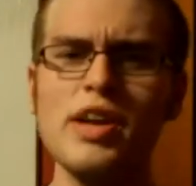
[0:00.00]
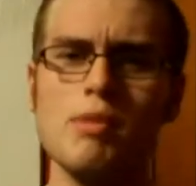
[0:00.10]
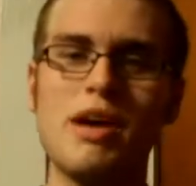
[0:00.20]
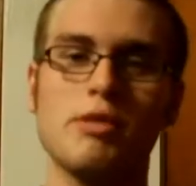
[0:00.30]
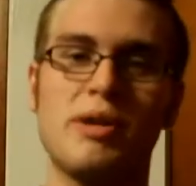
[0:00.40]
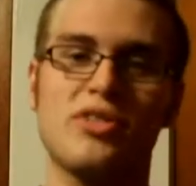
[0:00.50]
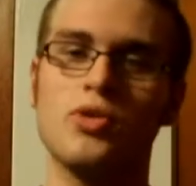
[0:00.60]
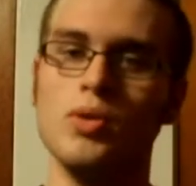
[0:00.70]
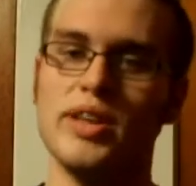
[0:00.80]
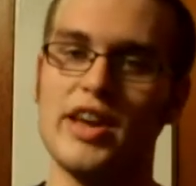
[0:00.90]
taking back to my
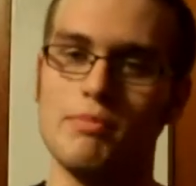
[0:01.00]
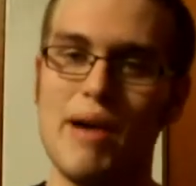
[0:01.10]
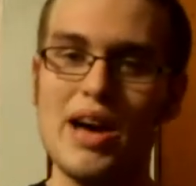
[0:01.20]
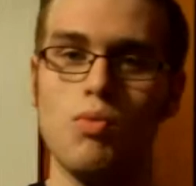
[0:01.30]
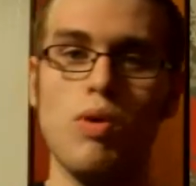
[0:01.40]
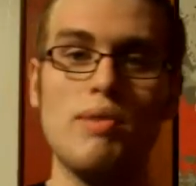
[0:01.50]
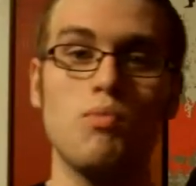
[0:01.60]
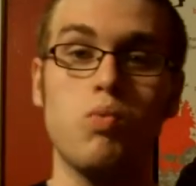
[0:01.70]
school days, back when